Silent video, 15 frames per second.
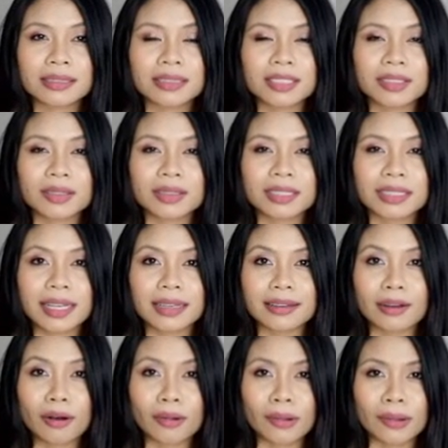So it's like
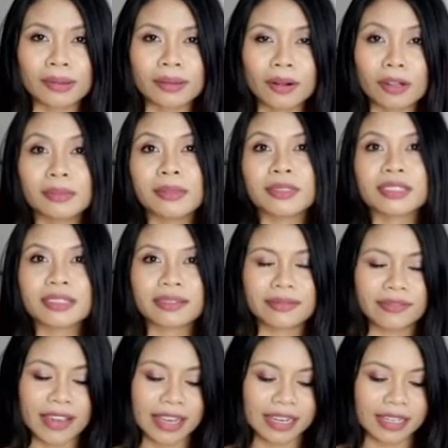almost
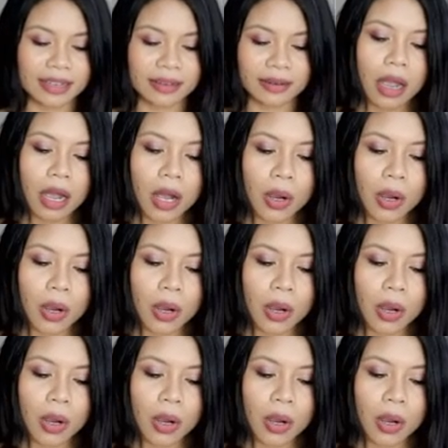faded.